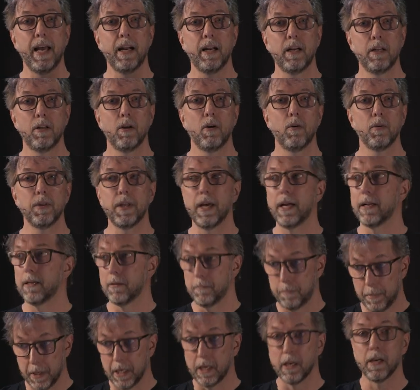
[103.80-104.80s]
and I know
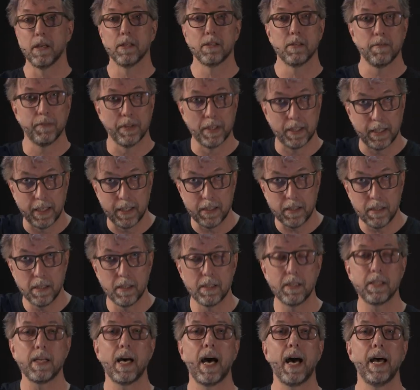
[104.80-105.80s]
that because of the
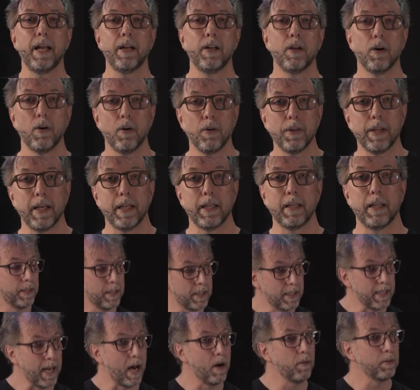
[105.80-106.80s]
distance, I know that
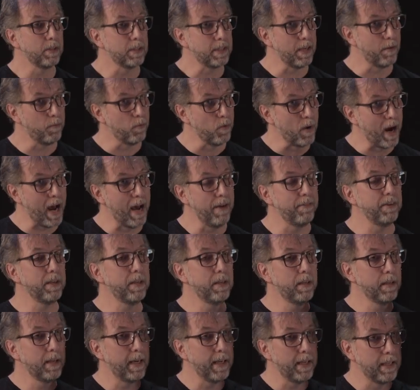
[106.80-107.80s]
the sound is
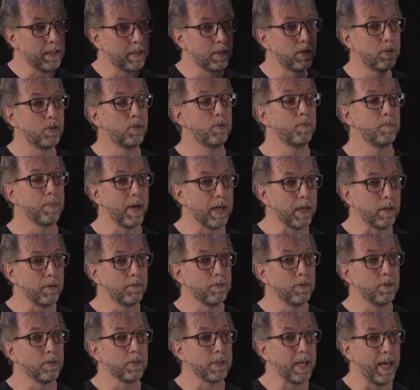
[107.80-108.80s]
arriving at the two
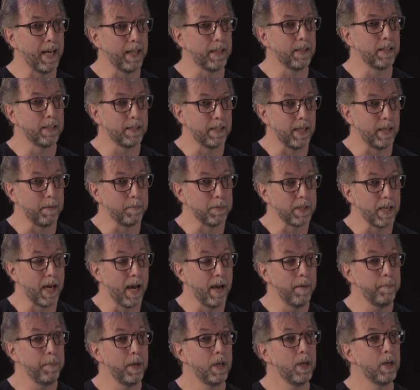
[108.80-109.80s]
microphones at the same
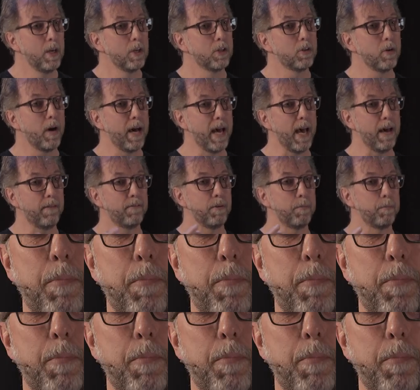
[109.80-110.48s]
time, so I have